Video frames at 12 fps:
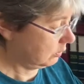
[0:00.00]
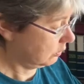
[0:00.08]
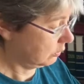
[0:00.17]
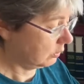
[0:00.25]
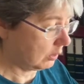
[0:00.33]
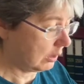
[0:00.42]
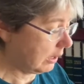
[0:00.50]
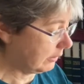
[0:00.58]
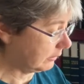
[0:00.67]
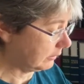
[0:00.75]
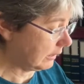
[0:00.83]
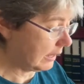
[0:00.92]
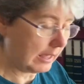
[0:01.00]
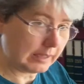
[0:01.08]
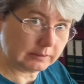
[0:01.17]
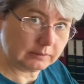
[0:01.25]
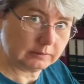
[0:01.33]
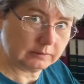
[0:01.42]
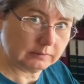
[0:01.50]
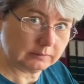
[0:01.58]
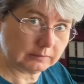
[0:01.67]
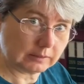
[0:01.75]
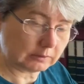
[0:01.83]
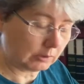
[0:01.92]
your other leg
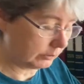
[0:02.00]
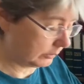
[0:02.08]
that goes